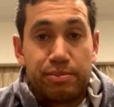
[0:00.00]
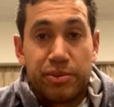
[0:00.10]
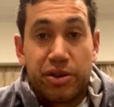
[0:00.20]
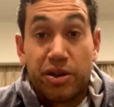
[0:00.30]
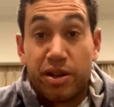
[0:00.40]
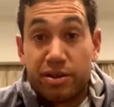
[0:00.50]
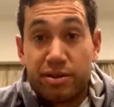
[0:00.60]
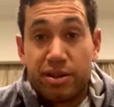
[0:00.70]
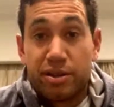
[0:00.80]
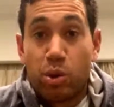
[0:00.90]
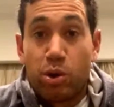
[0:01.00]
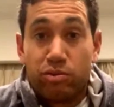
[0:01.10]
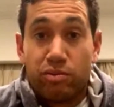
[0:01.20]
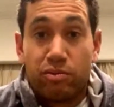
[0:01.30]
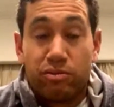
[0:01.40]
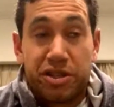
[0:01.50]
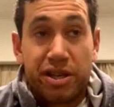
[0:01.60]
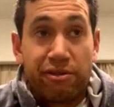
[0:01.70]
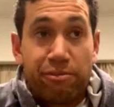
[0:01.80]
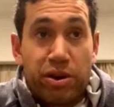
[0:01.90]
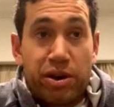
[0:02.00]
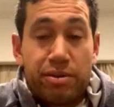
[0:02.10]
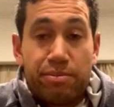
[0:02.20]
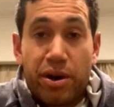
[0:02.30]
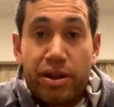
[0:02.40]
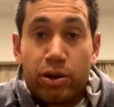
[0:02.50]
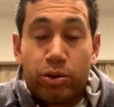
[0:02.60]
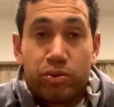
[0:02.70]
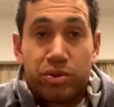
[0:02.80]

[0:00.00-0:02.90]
and as well received by the locals.